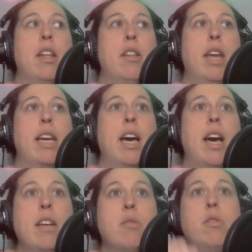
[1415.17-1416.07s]
like
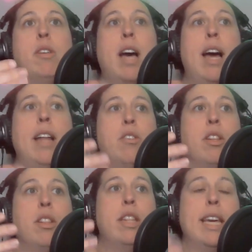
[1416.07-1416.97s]
high school, college,
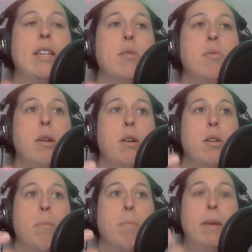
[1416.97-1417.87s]
things were
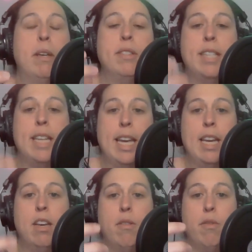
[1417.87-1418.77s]
built
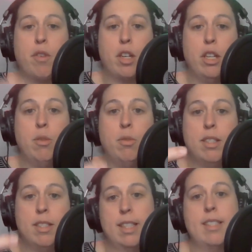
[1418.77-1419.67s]
in for you to
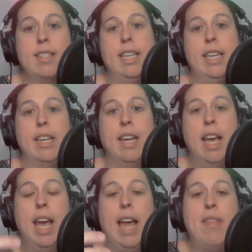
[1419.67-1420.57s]
succeed.
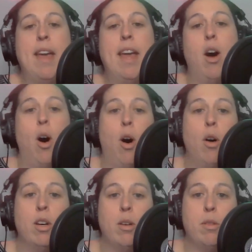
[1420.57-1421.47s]
And that
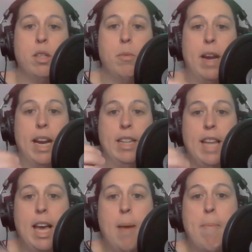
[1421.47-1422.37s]
all goes away.
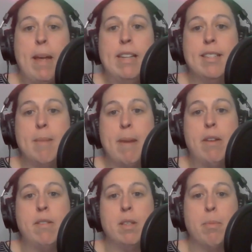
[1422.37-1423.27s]
That immense
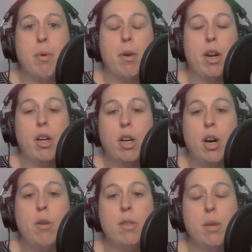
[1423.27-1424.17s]
amount of support
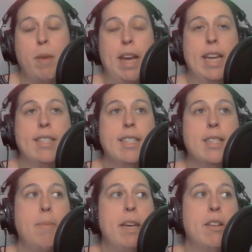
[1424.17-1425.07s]
goes away. It
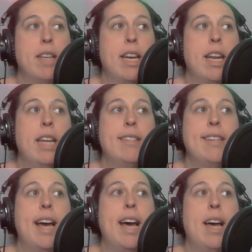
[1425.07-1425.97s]
disappears. And it's
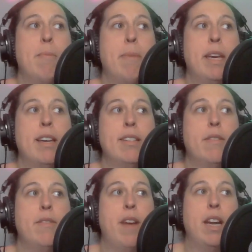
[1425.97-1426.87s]
not because
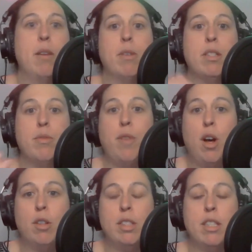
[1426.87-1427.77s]
of anyone's
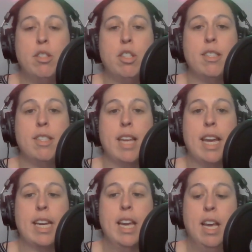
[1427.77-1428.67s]
fault. It's just like,